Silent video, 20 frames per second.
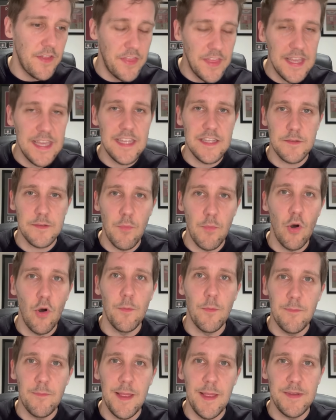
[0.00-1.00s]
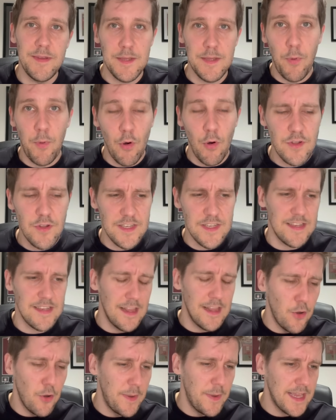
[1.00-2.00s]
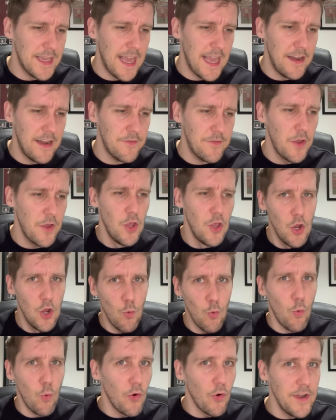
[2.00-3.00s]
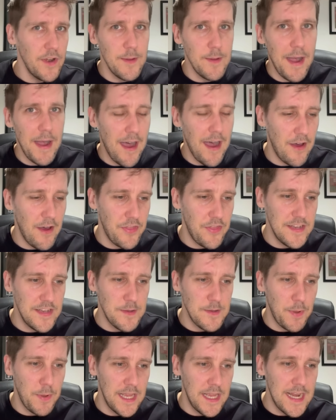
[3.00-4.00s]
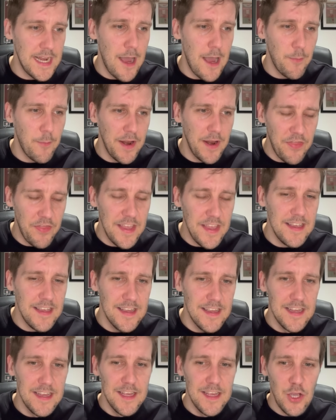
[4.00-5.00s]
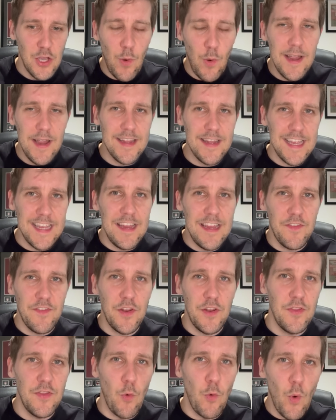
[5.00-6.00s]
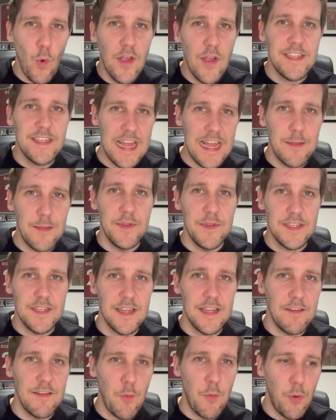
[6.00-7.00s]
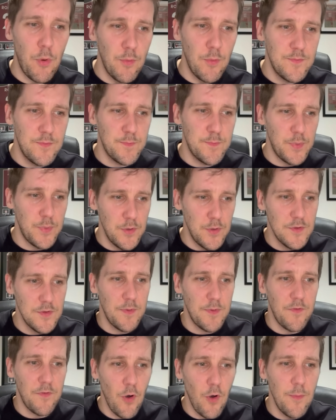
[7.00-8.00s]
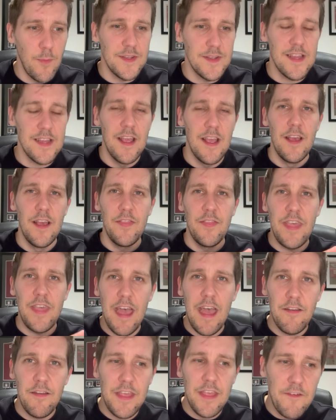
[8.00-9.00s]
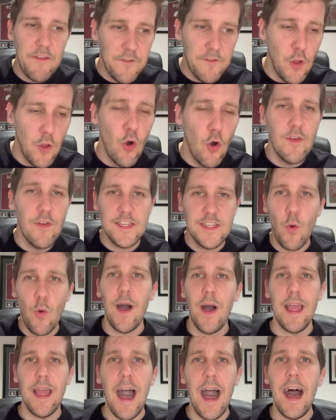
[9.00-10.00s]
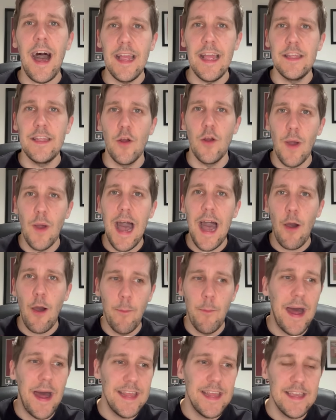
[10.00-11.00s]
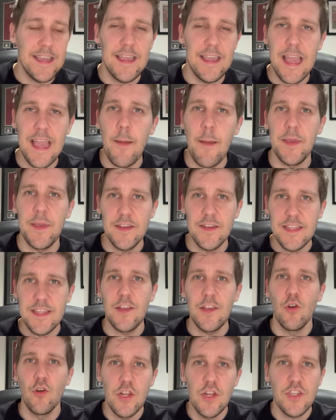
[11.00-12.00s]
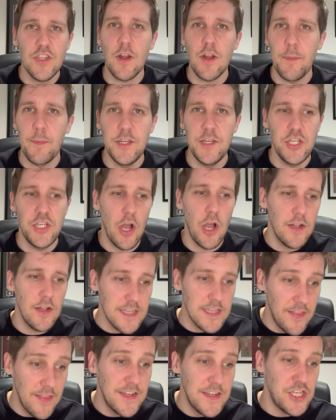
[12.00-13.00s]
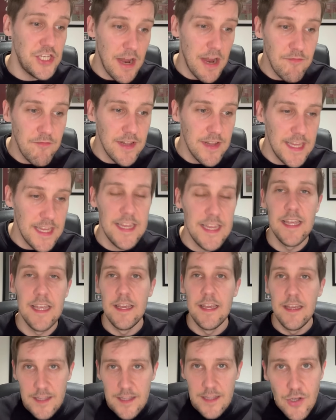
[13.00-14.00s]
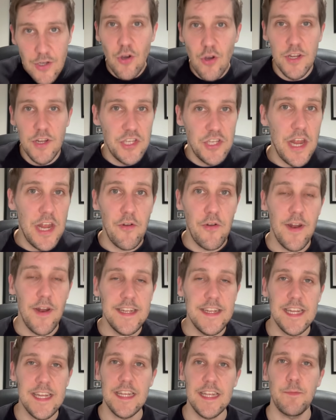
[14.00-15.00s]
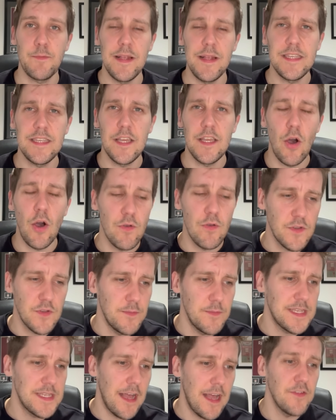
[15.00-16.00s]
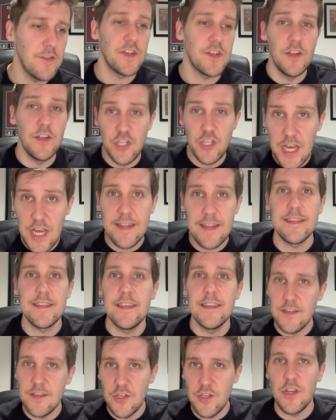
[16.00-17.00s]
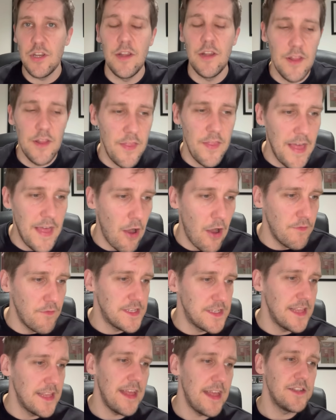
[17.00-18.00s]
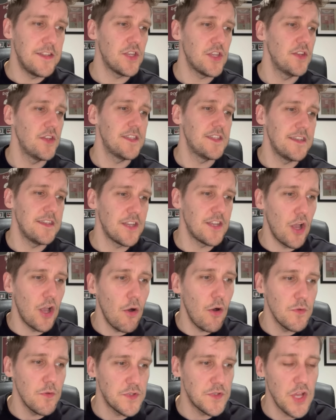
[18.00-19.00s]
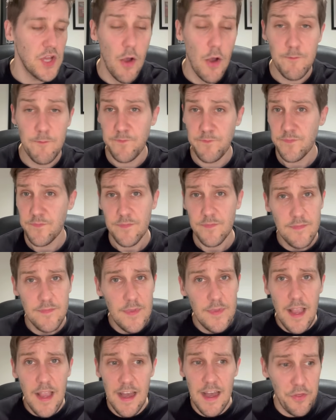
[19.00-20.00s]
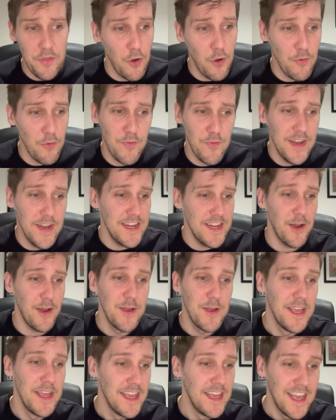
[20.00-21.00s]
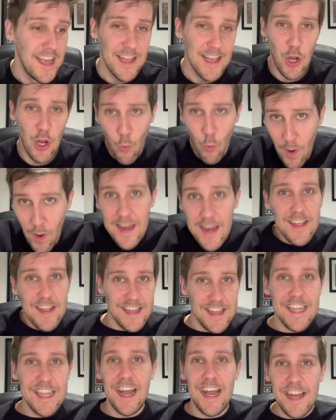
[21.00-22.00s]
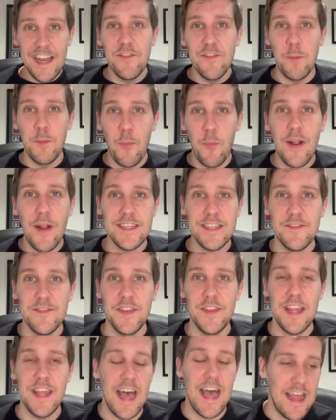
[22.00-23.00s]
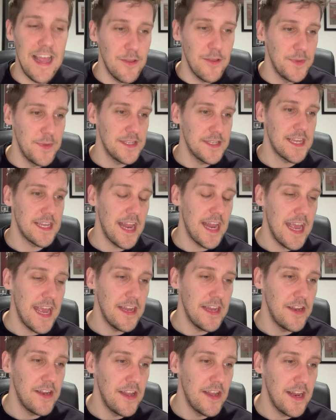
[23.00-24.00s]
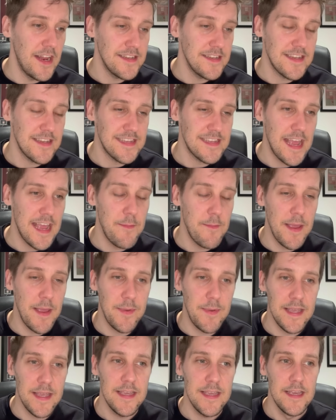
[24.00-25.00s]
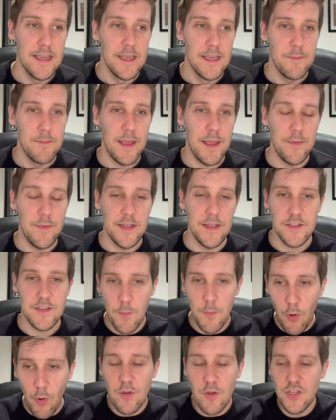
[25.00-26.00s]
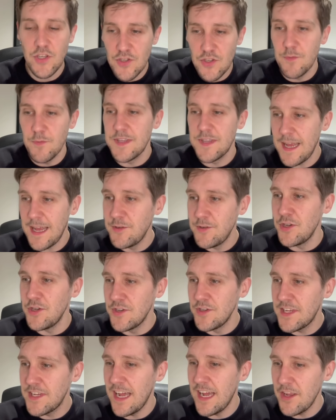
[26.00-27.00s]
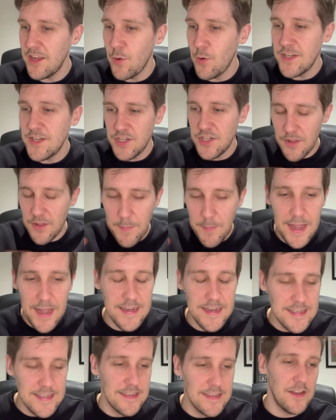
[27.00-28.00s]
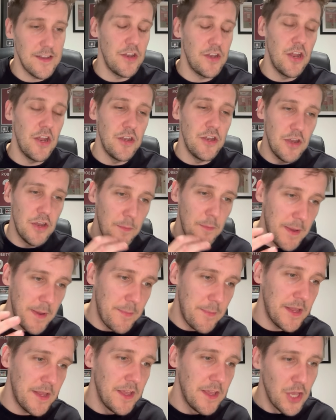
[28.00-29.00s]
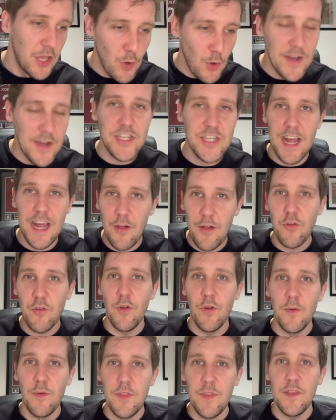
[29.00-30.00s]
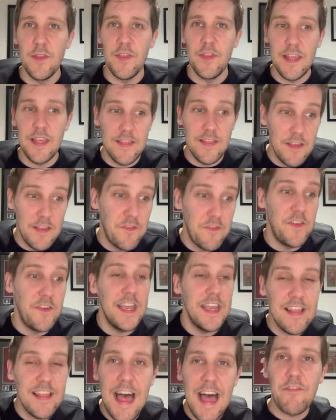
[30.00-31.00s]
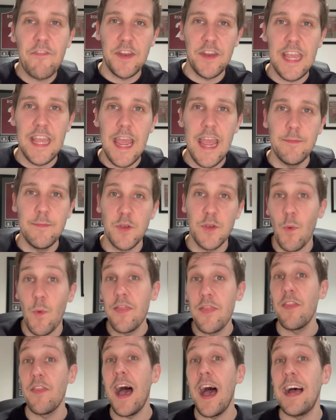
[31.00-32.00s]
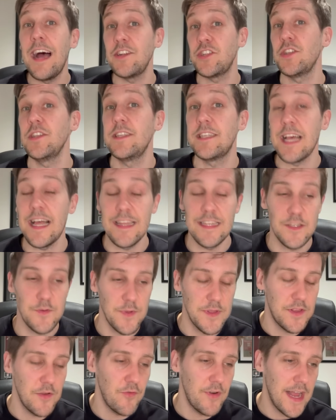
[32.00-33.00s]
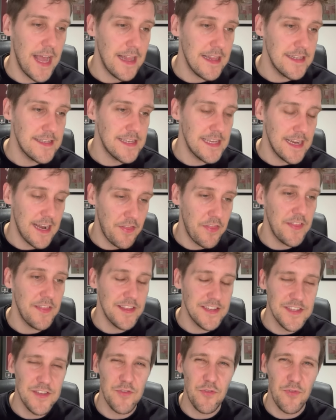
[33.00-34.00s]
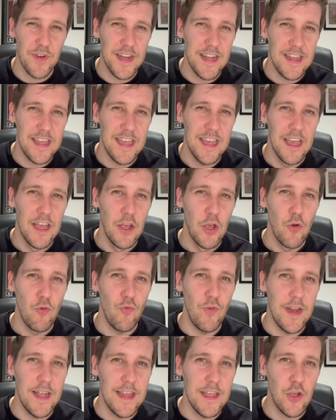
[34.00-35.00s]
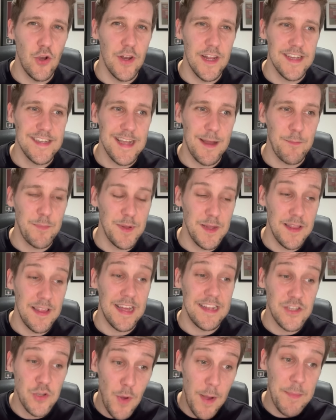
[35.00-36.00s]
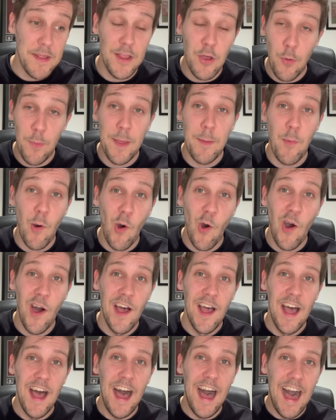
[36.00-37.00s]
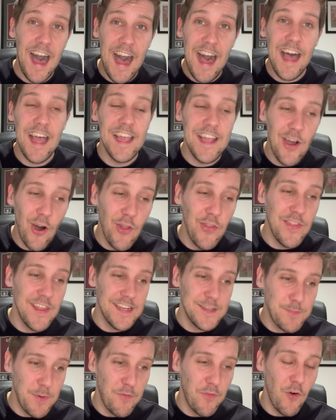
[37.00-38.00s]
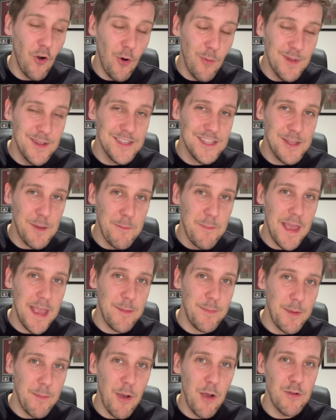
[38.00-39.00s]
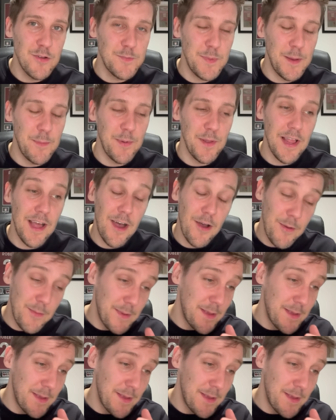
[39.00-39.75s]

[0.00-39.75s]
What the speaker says: I think it's more maybe supporters a little bit kind of worried about how things are playing out. But I think quietly, even in the worst elements of Liverpool's performance, their floor is quite high. You know how bad it can get, because they're good at stopping shots and they're generally good at generating expected goals themselves and chances, and that obviously then turns into goals. So I thought, you know, quietly kind of impressive in that element today, and as I say, maybe supporters sometimes should kind of question the biases and maybe question how they feel after games and whether that actually tallies with the reality. And I think this is a really, really good example of that. So I'm a little bit more high on this performance than maybe most people are.